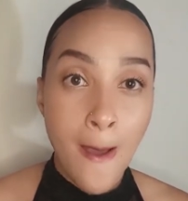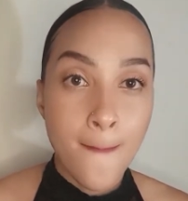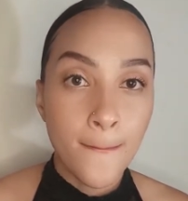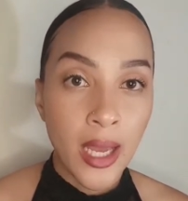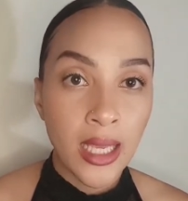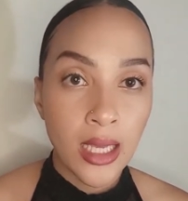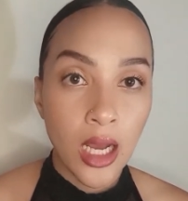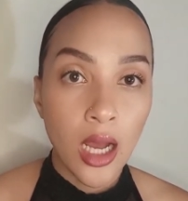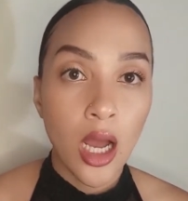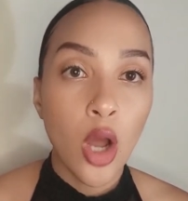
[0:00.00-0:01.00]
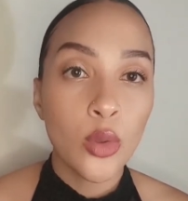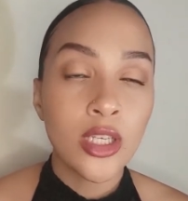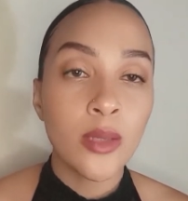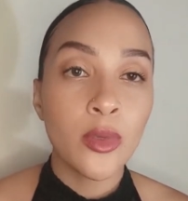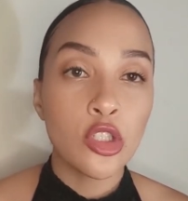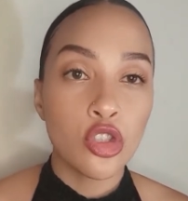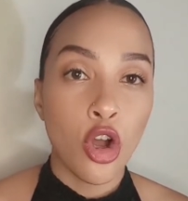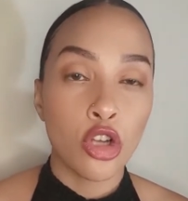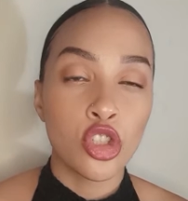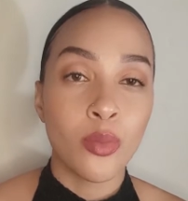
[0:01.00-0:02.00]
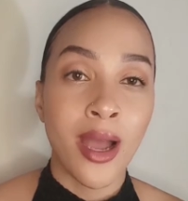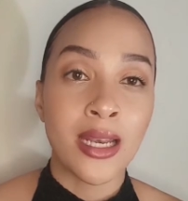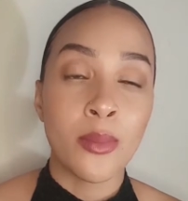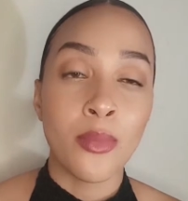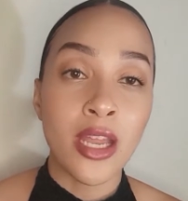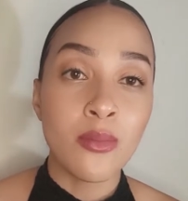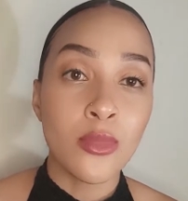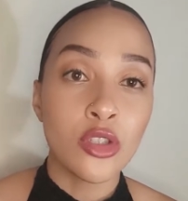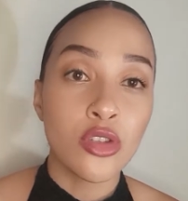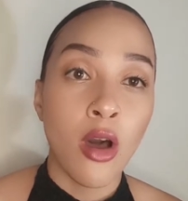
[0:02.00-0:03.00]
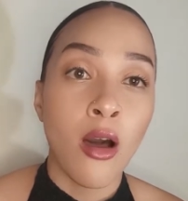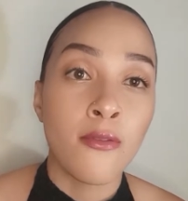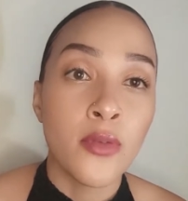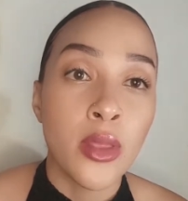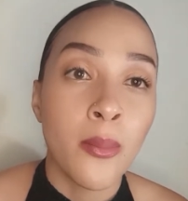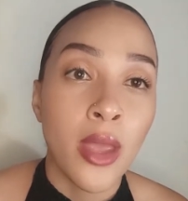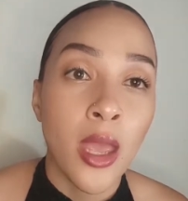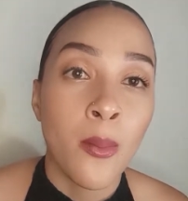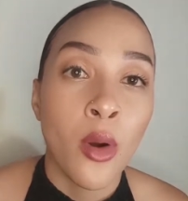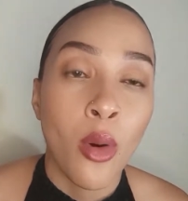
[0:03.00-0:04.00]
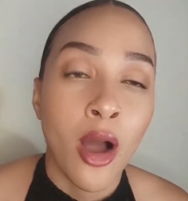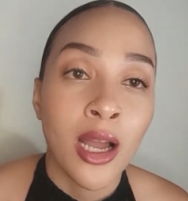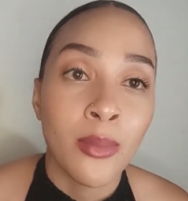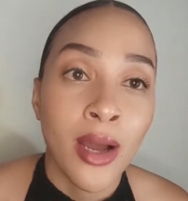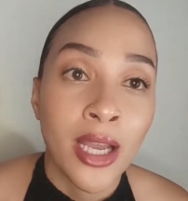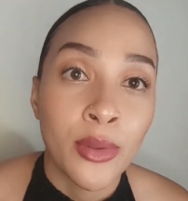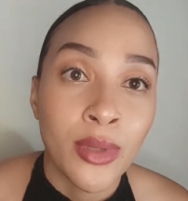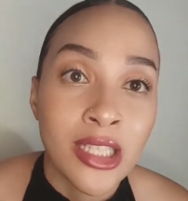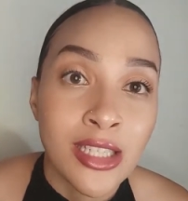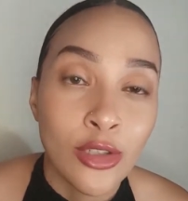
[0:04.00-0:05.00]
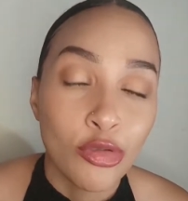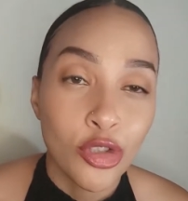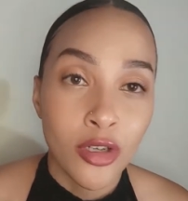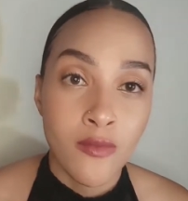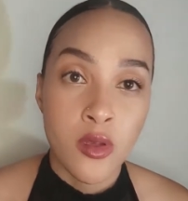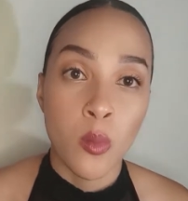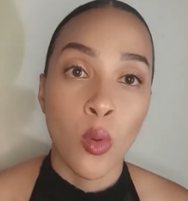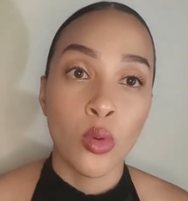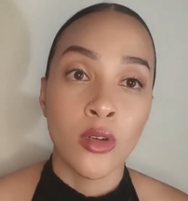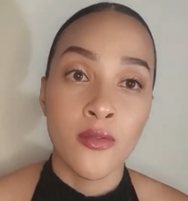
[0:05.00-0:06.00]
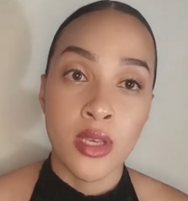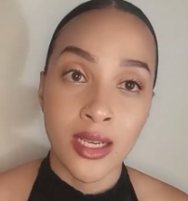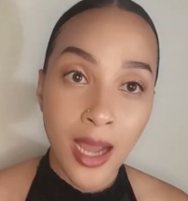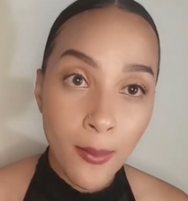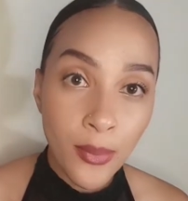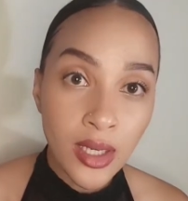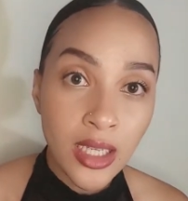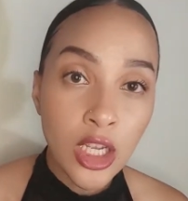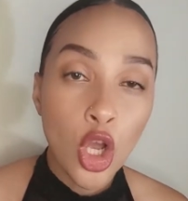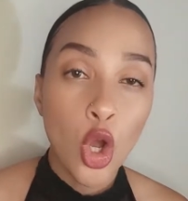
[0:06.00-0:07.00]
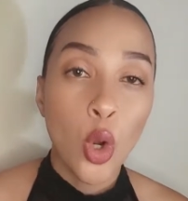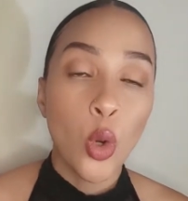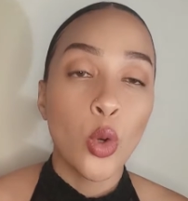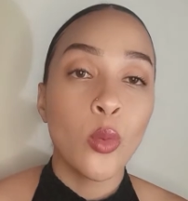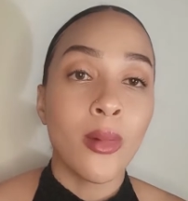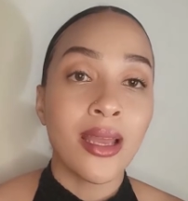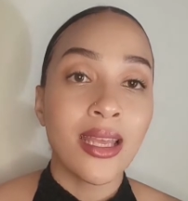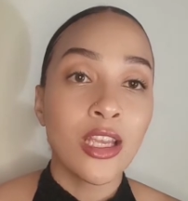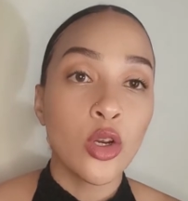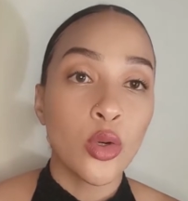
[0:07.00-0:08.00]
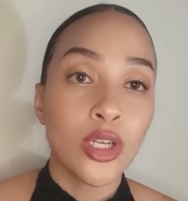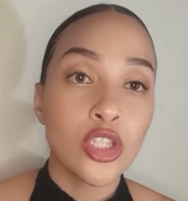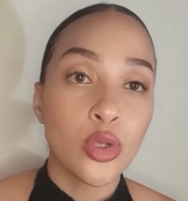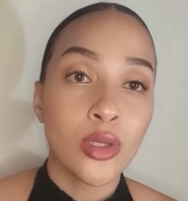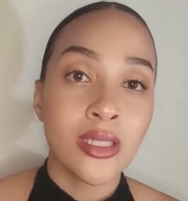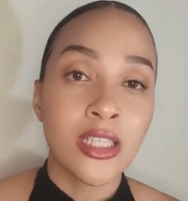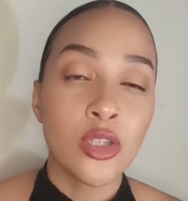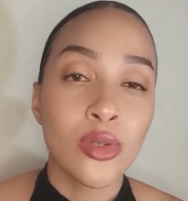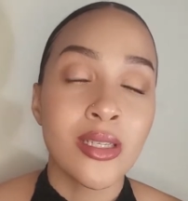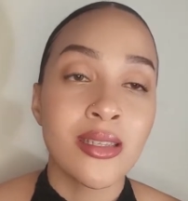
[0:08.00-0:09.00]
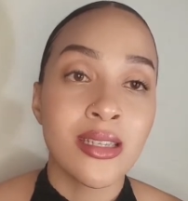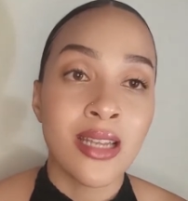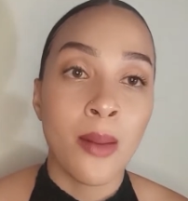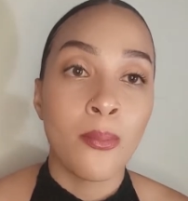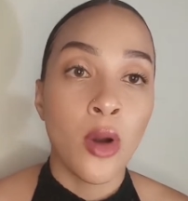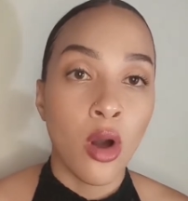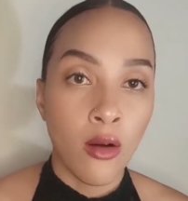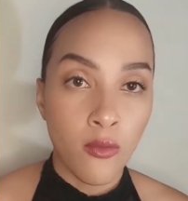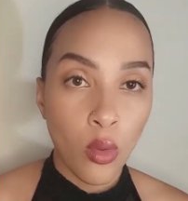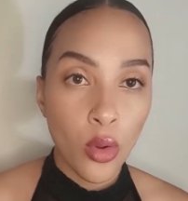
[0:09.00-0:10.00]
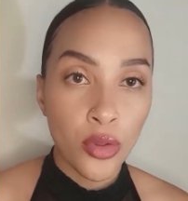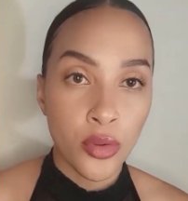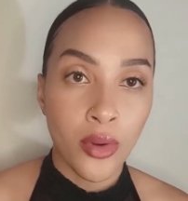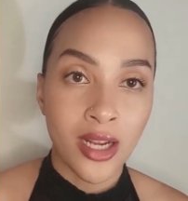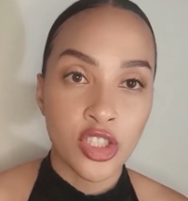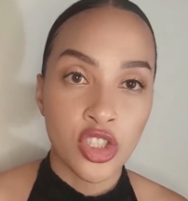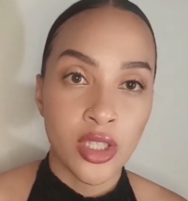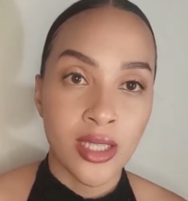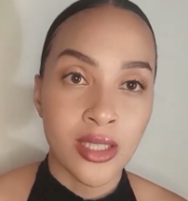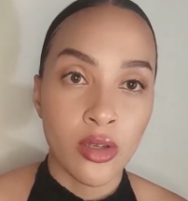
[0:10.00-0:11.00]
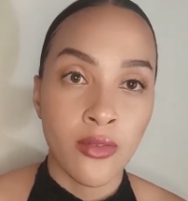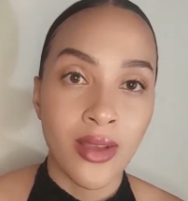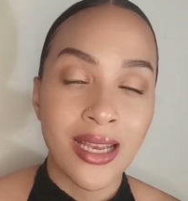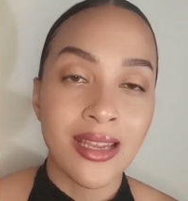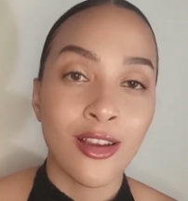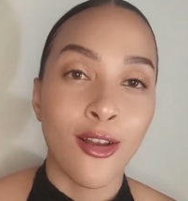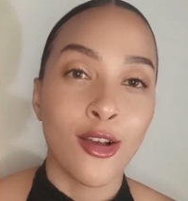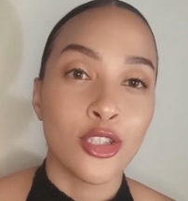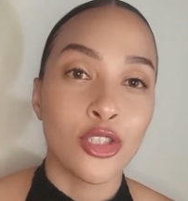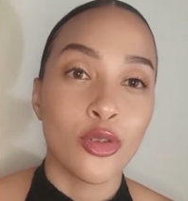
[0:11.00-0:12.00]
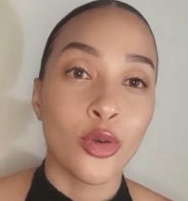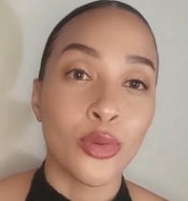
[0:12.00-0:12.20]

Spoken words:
may only be charged by an amendment of the MOI by a resolution of the board of the company, who may increase or decrease the number of authorized shares of any classes or